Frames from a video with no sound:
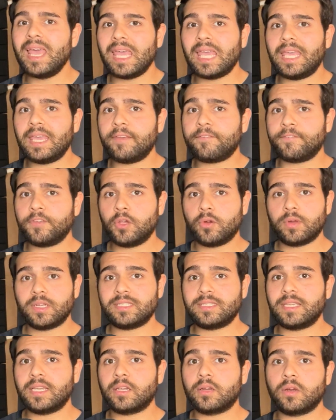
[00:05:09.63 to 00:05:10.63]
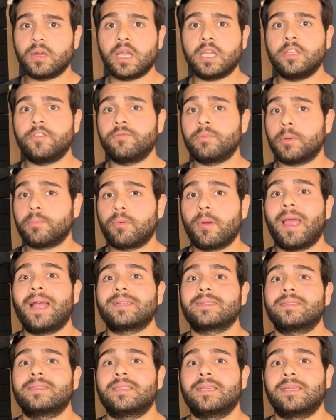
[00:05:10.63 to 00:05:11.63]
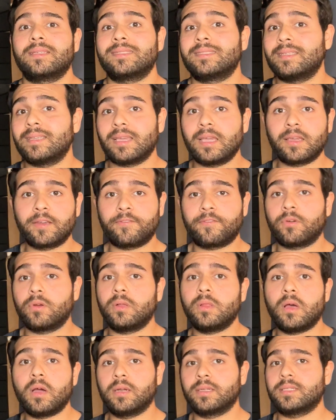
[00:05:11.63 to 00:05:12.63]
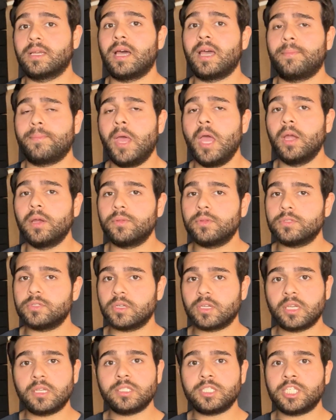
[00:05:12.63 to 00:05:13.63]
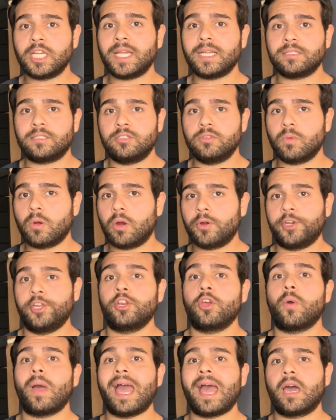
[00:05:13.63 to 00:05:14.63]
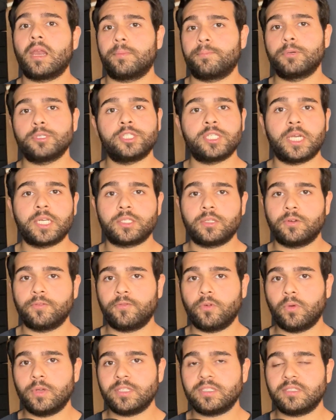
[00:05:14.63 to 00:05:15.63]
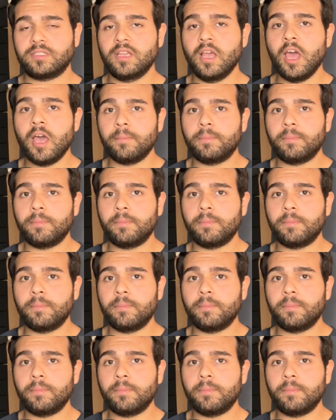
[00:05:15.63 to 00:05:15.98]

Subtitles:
If you're a singer and you've been practicing singing for a long time, there's a good chance you already know how to project your voice,